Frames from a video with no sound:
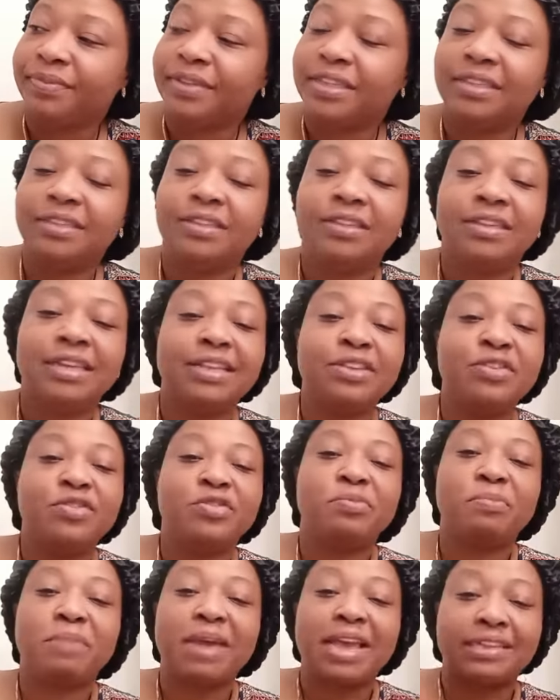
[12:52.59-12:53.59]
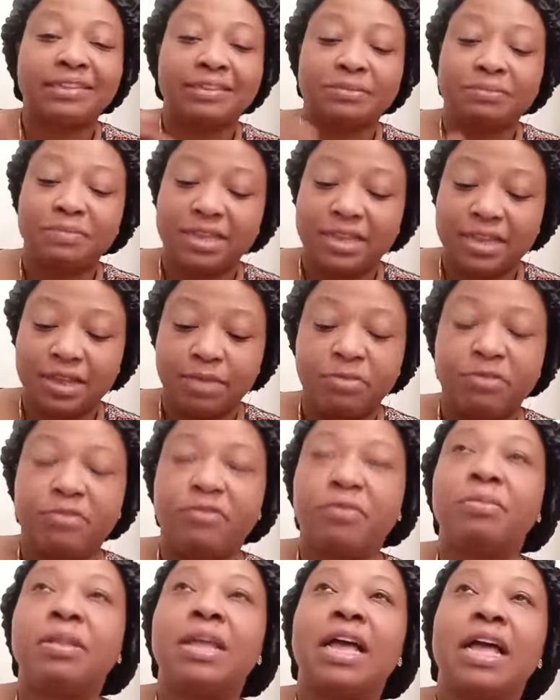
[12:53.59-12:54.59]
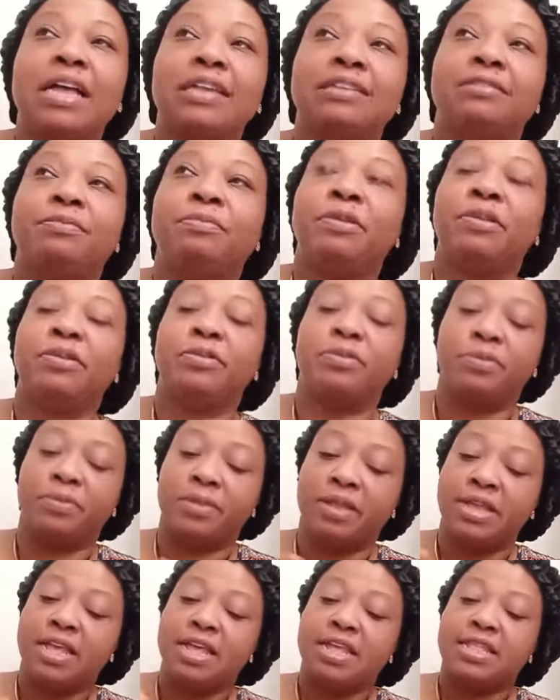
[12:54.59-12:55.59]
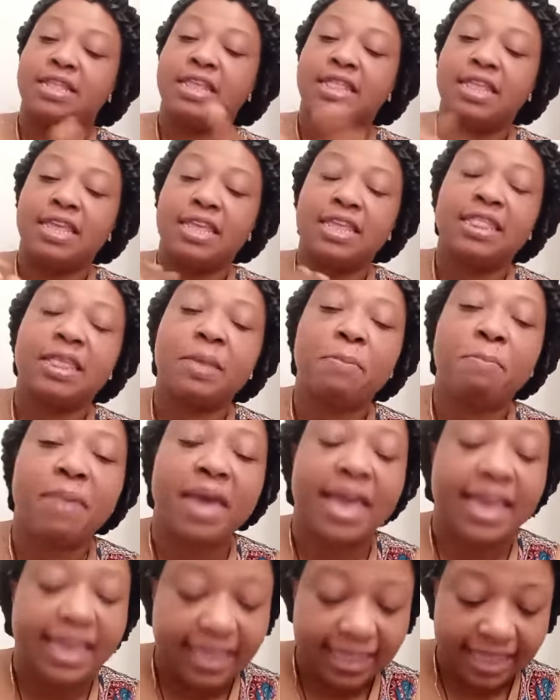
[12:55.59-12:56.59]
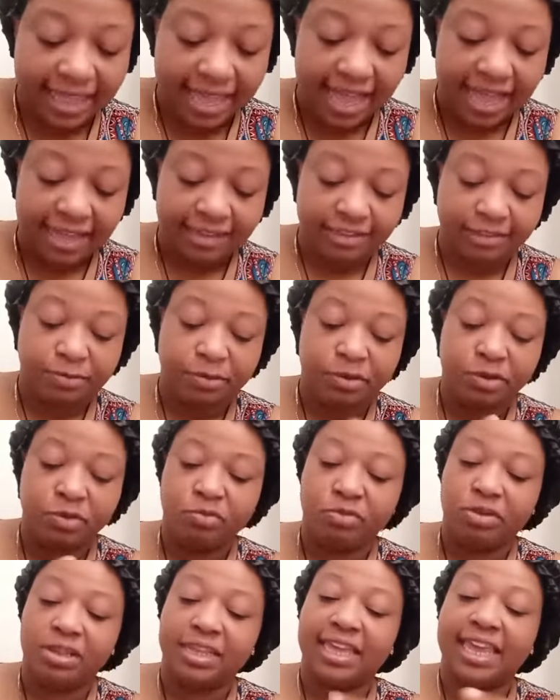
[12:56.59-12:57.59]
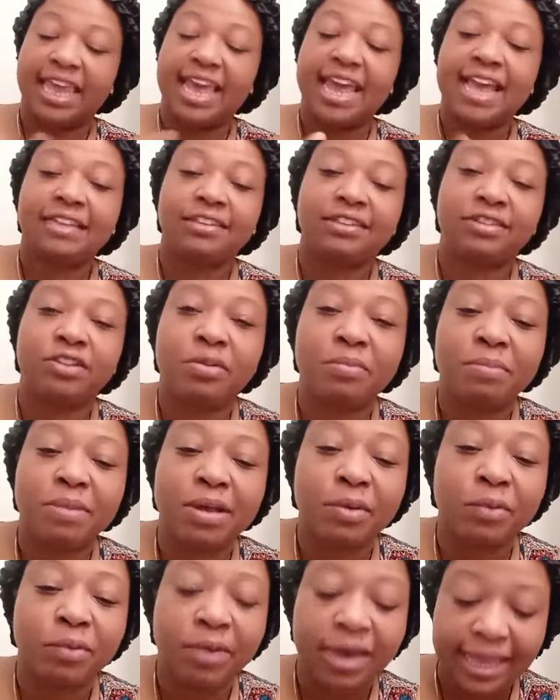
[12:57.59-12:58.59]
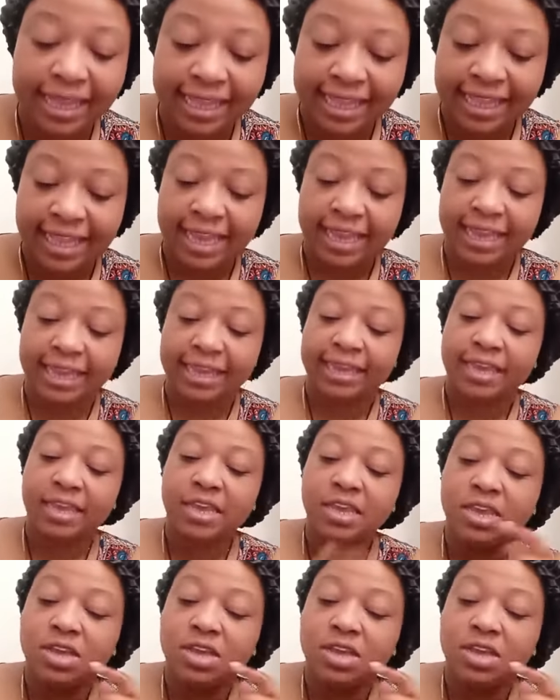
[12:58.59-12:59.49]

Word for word: Cause can you imagine me coming from the hospital, then in the back in the hospital with a cast on my right leg,